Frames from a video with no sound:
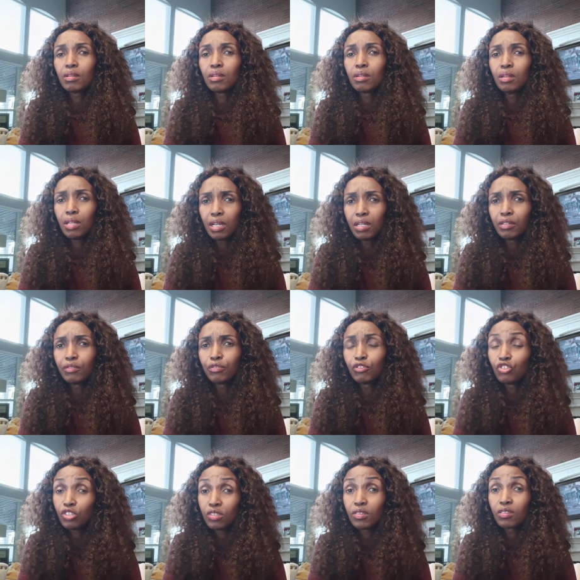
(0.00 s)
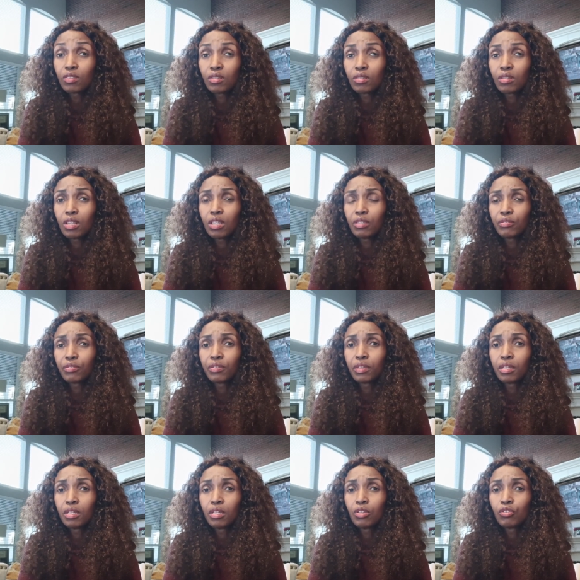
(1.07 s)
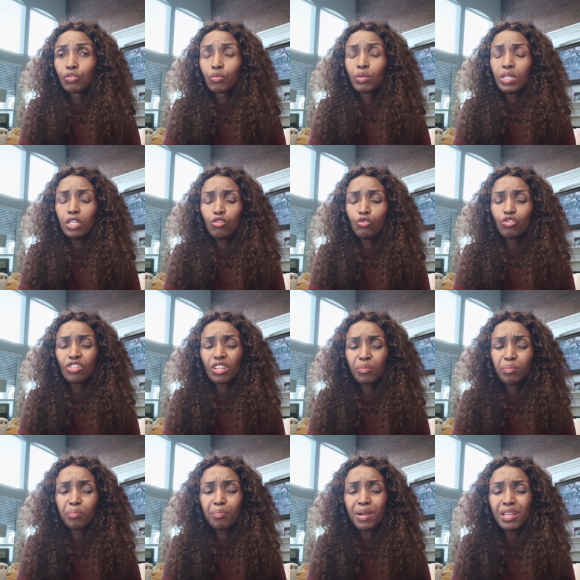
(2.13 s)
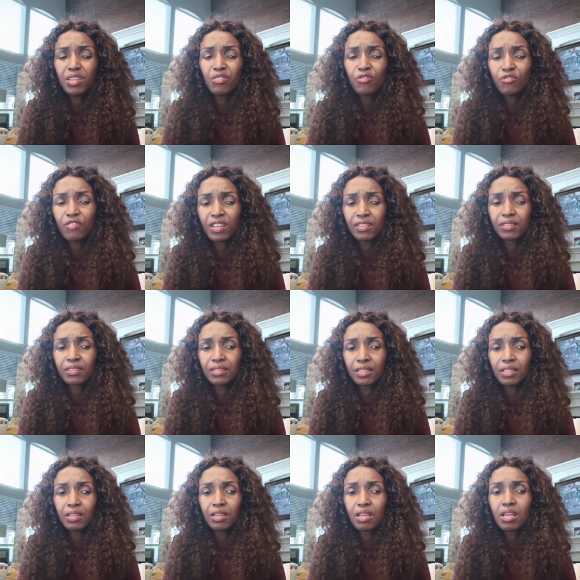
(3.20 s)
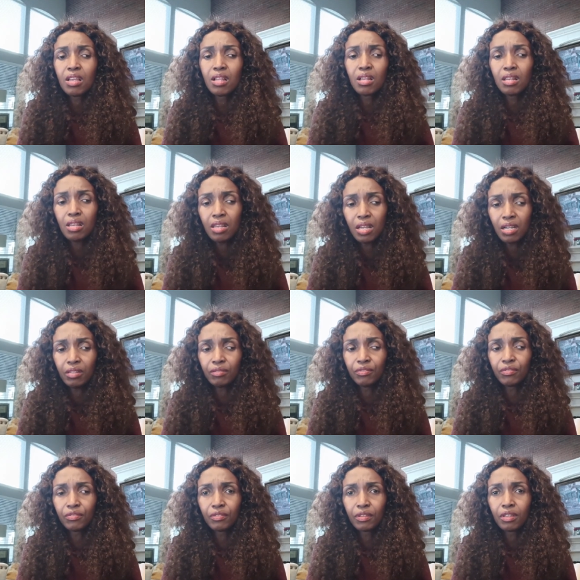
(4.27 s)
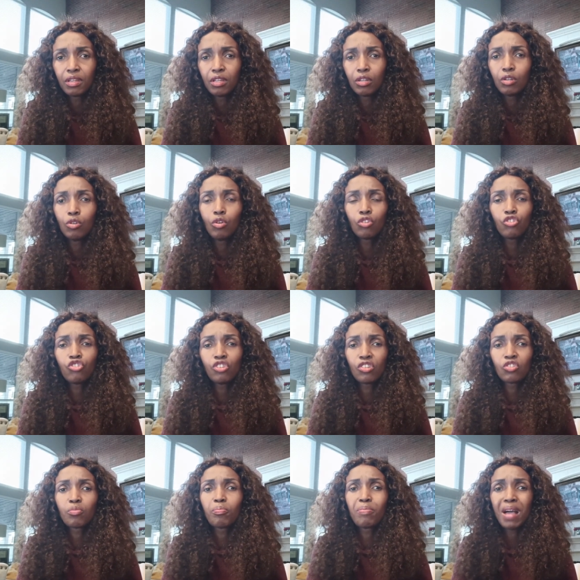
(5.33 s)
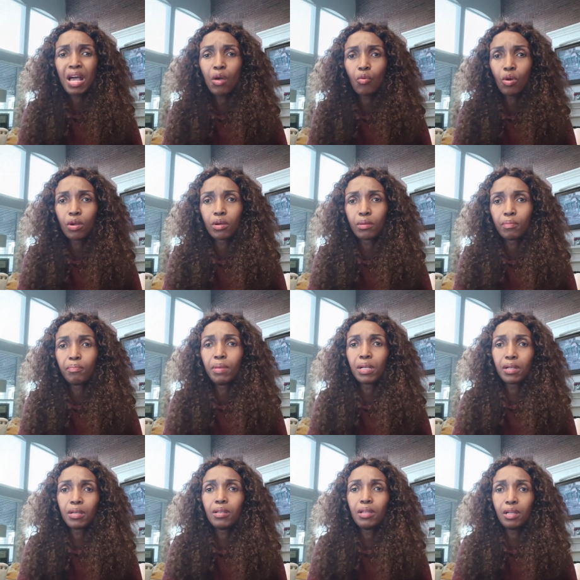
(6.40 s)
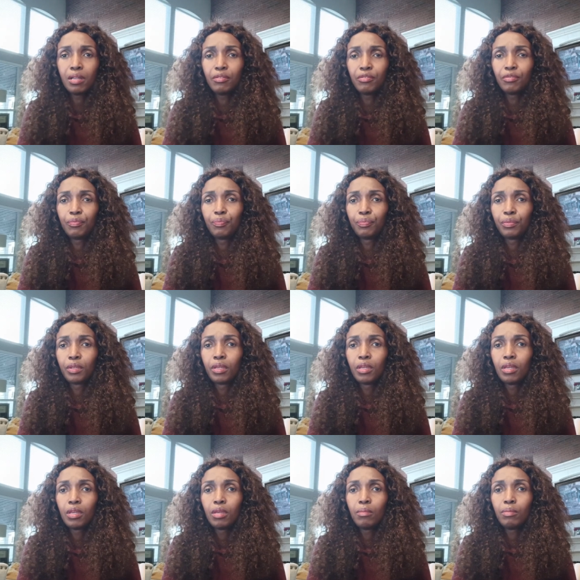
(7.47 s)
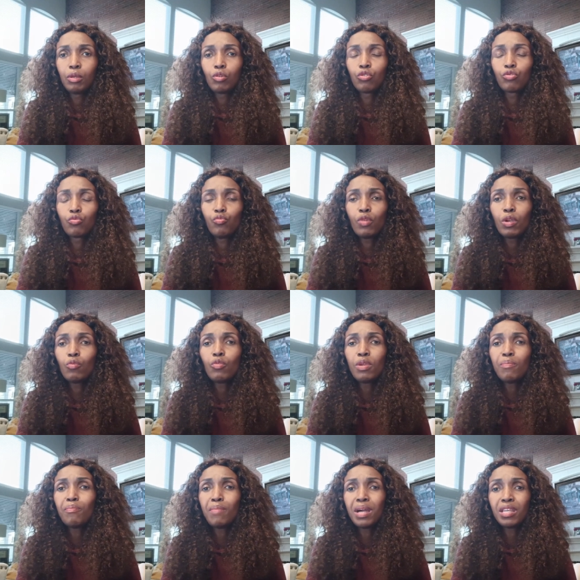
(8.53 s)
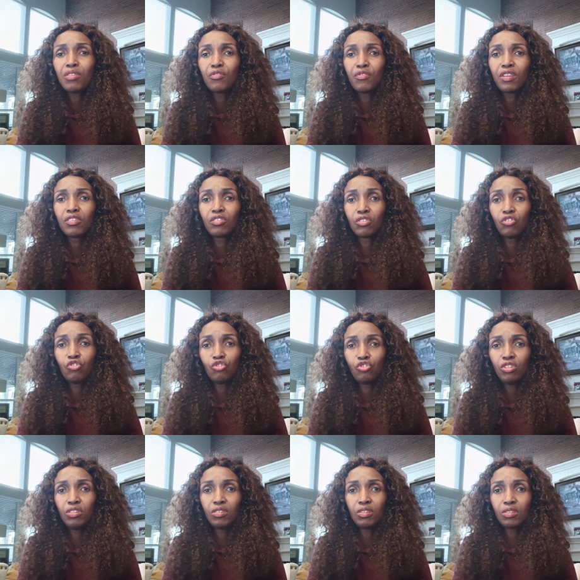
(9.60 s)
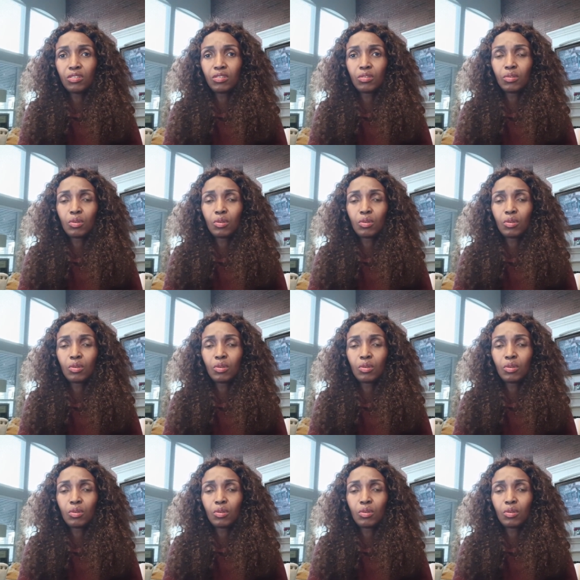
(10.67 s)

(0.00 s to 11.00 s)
love. Jesus is love. So we need to start manifesting love, not just power, but love. Because when we manifest Jesus